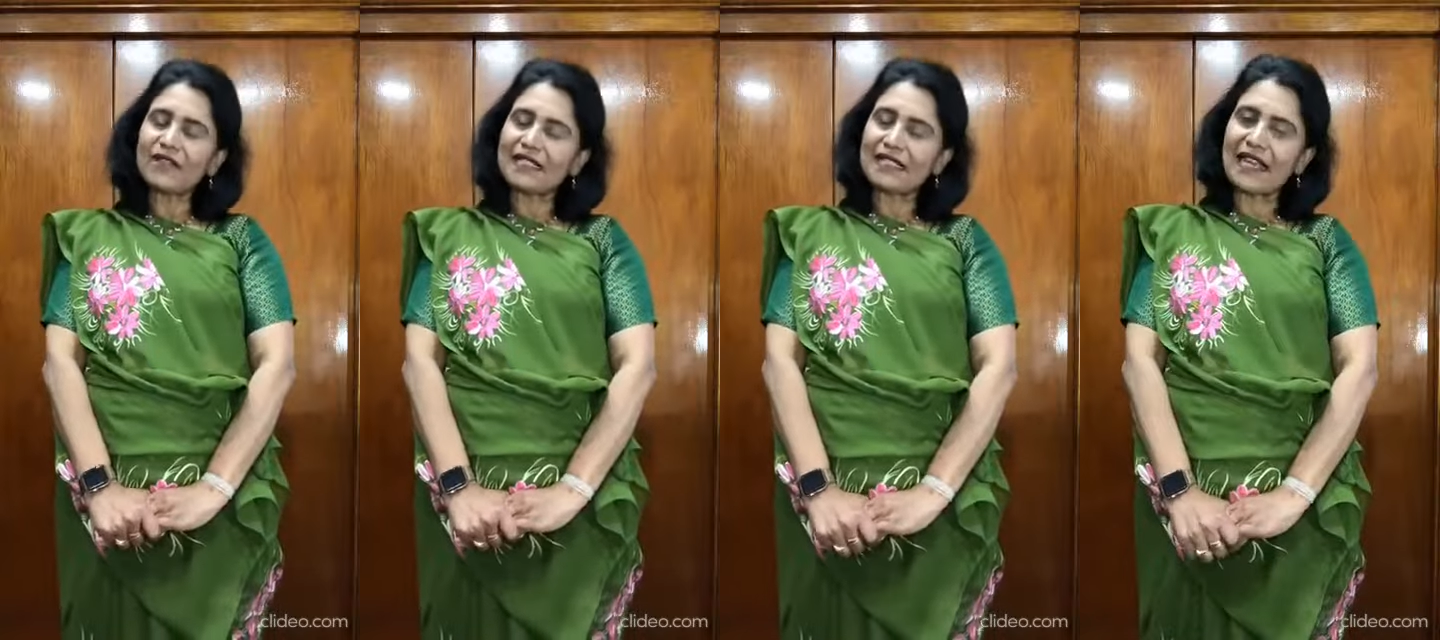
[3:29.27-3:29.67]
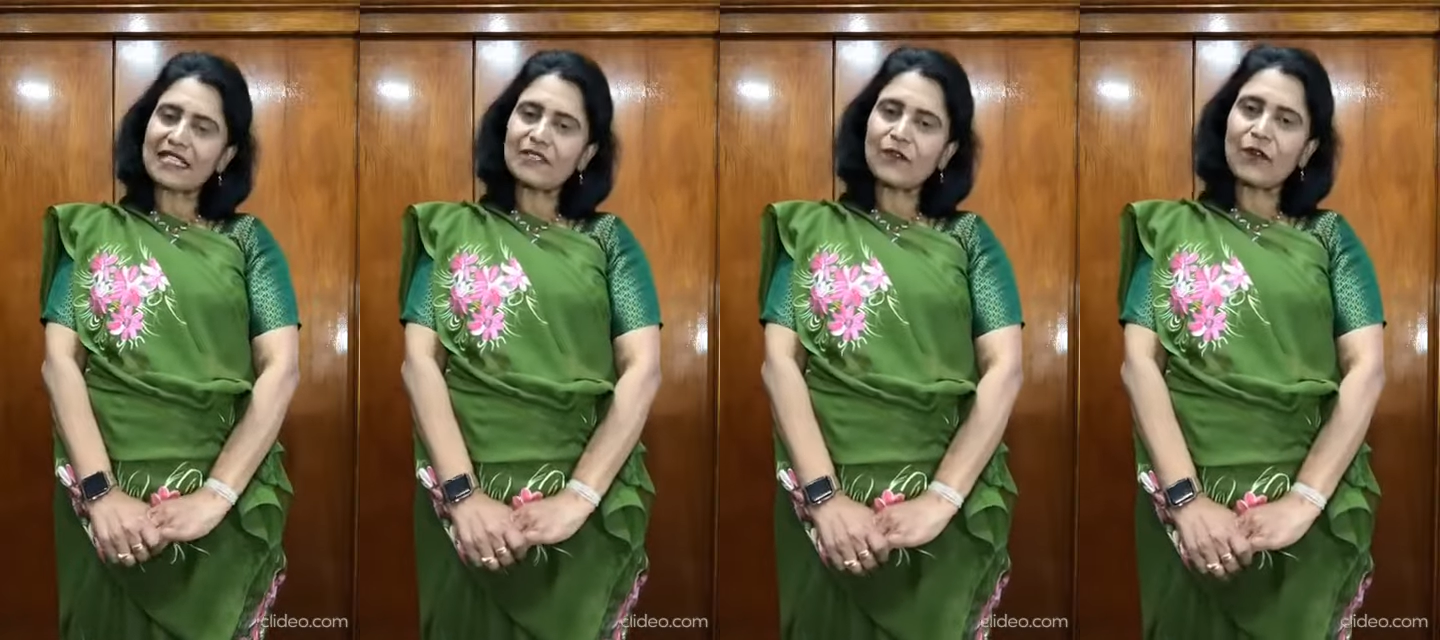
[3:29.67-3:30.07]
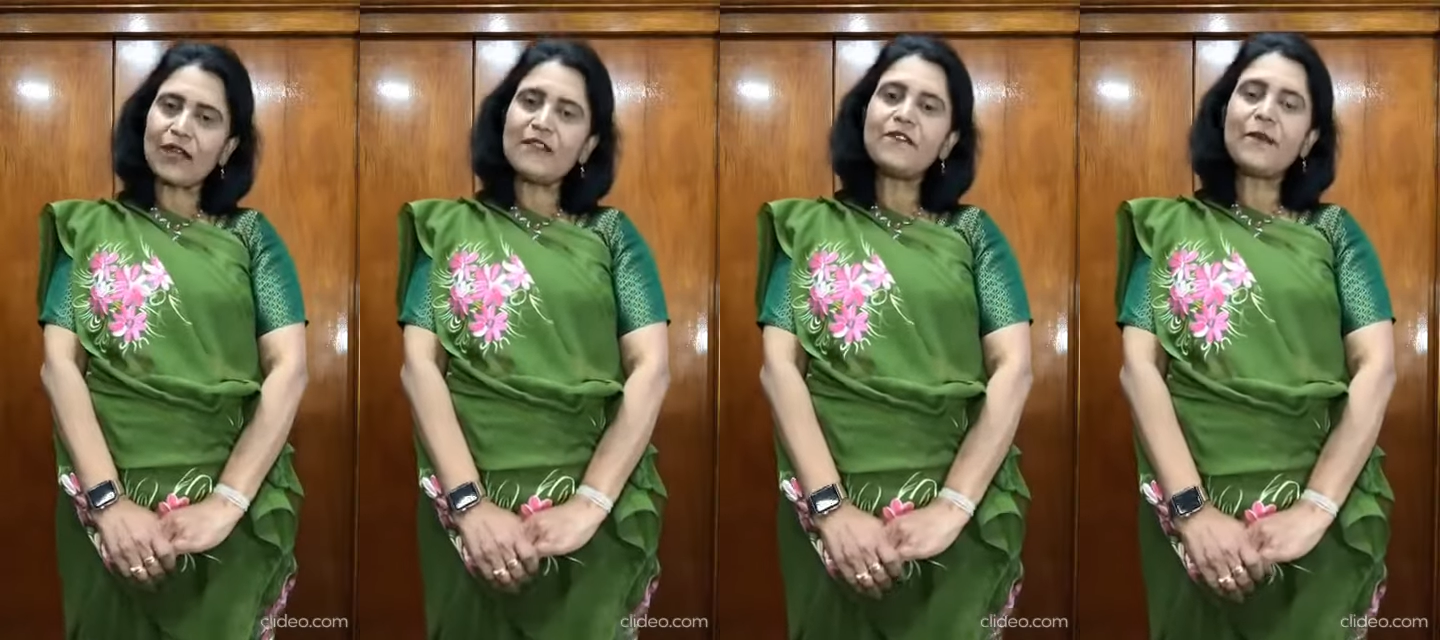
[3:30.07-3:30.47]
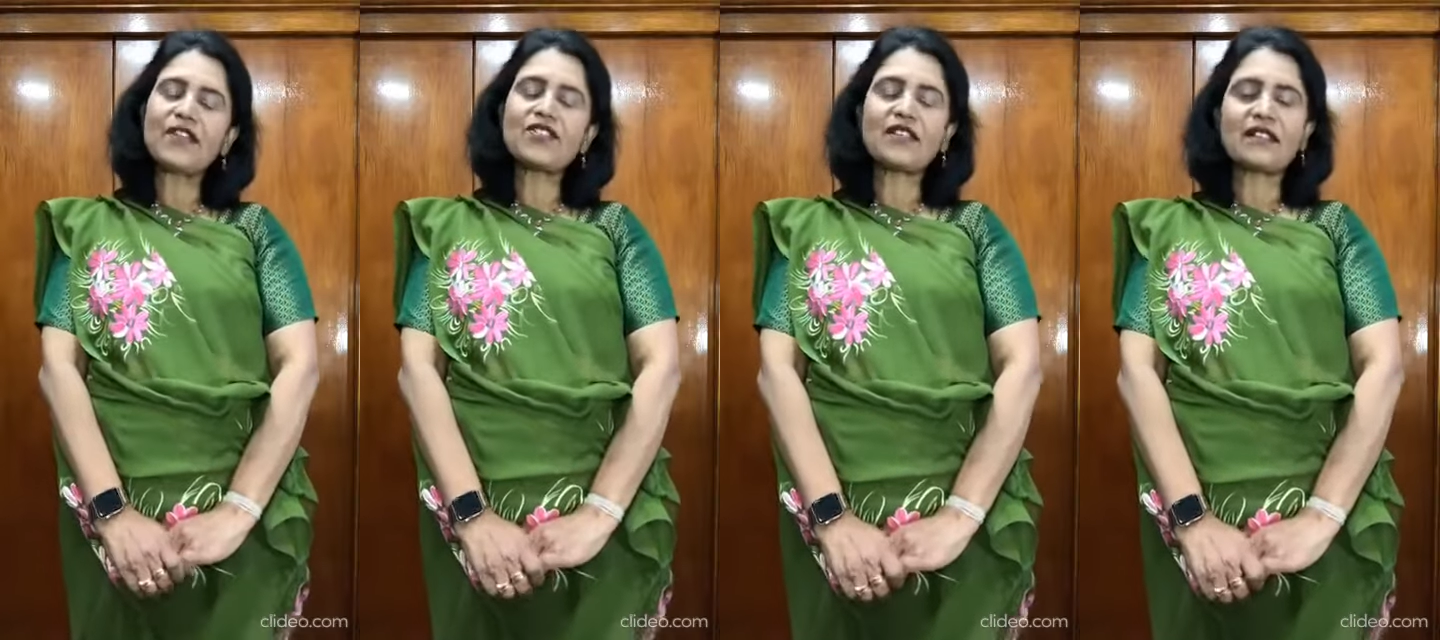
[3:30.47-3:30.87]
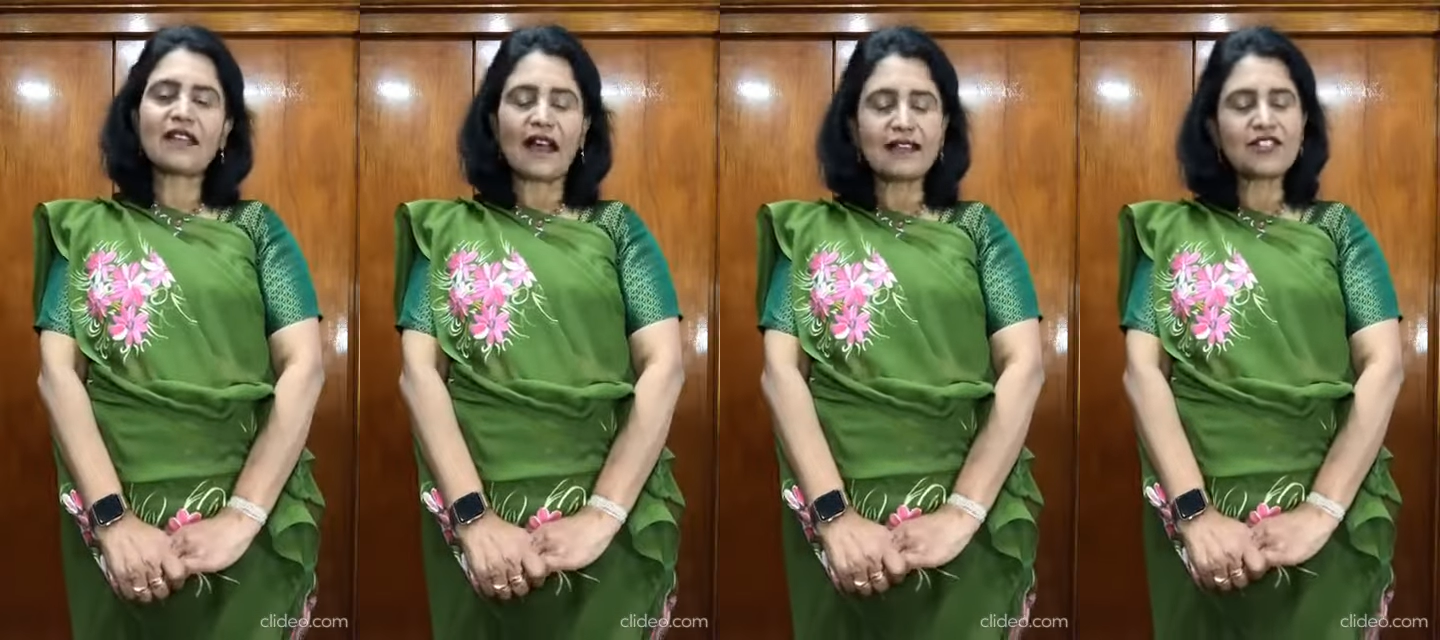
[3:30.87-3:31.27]
which stands for Information
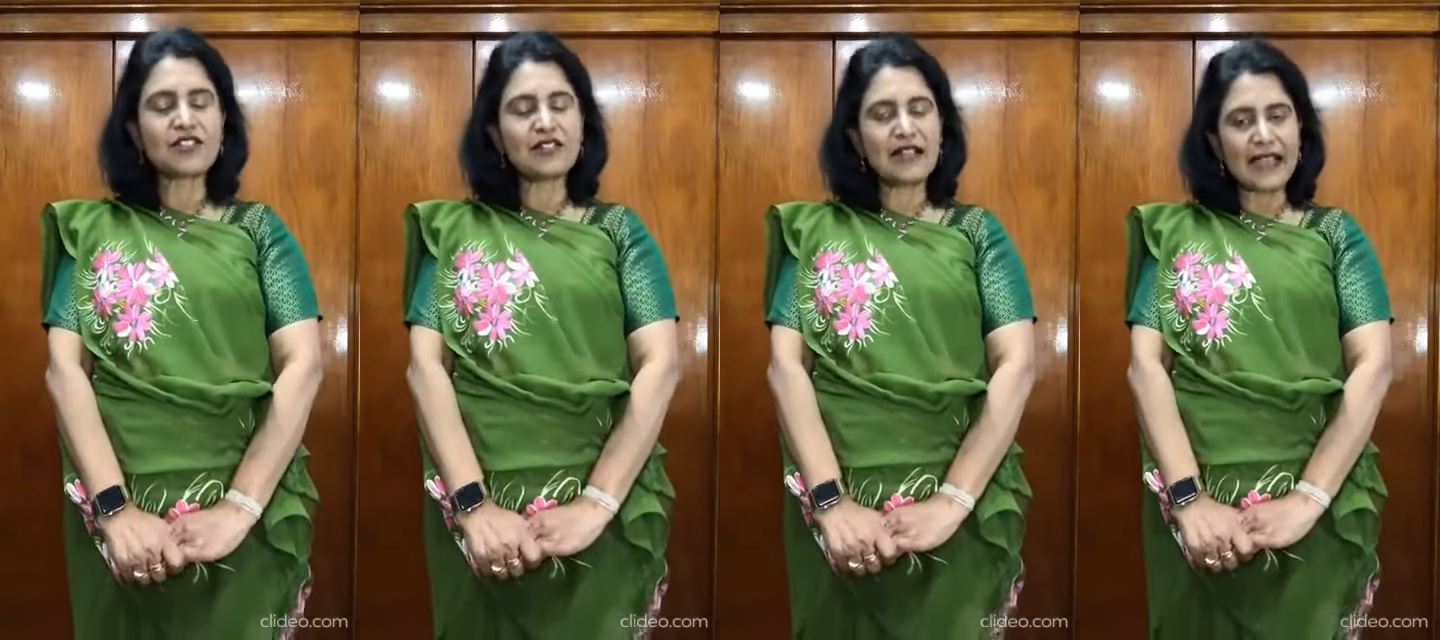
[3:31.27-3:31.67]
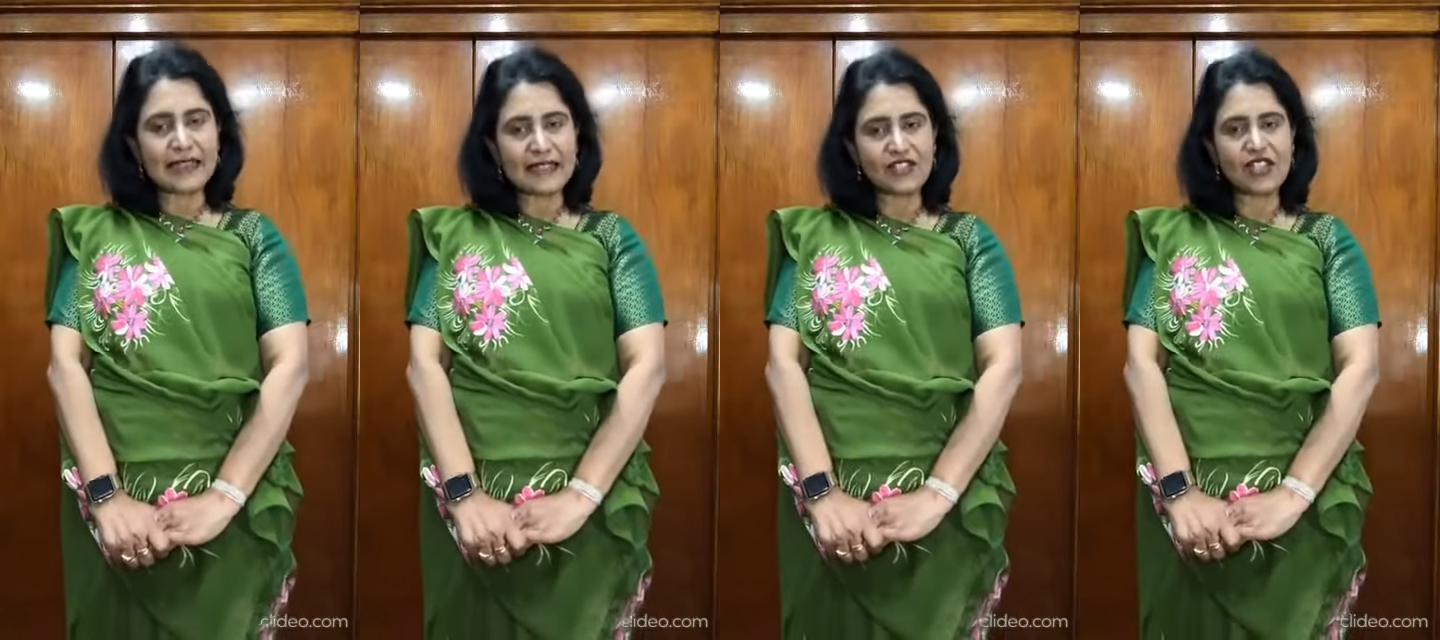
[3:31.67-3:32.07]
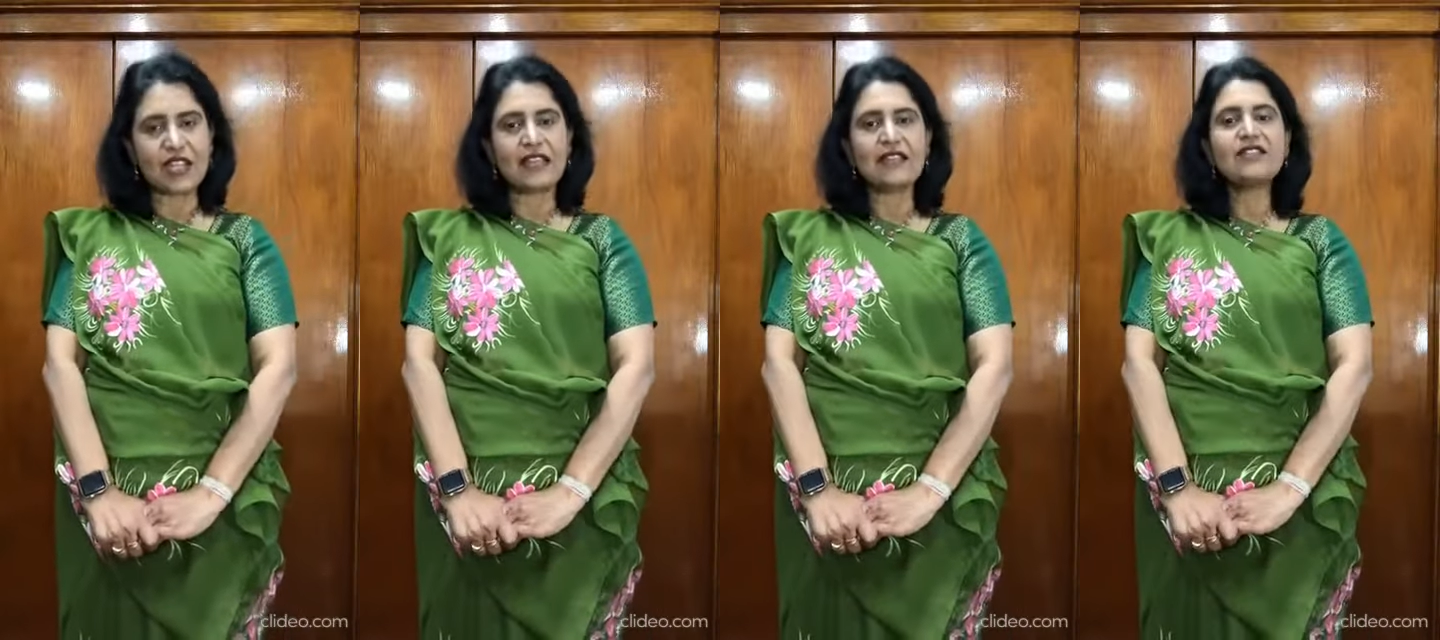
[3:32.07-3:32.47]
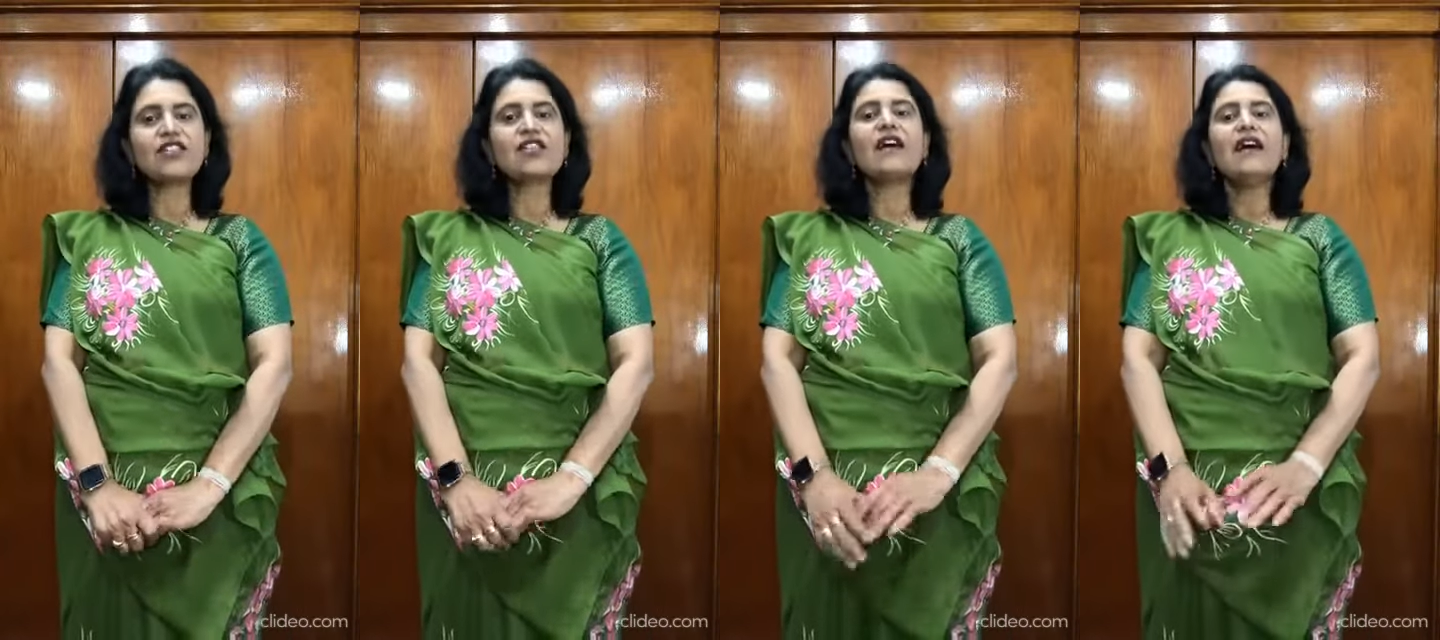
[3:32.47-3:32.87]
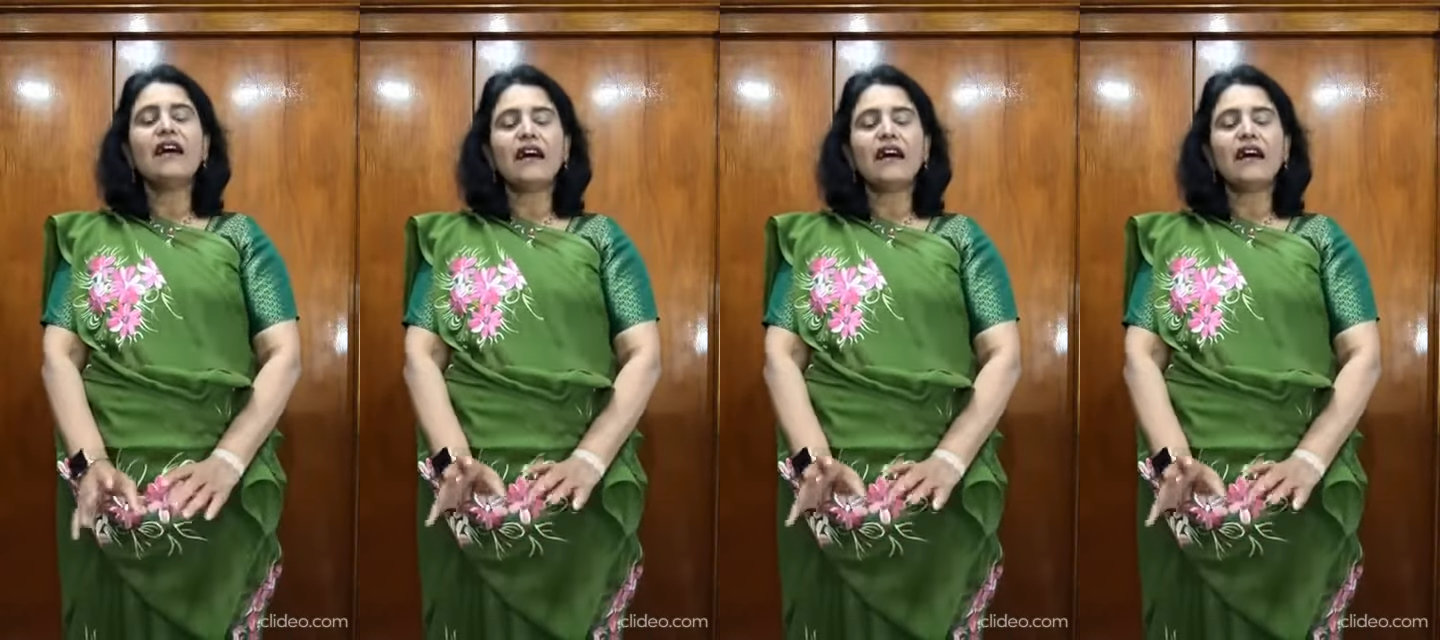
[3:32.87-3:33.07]
and Cultural Exchange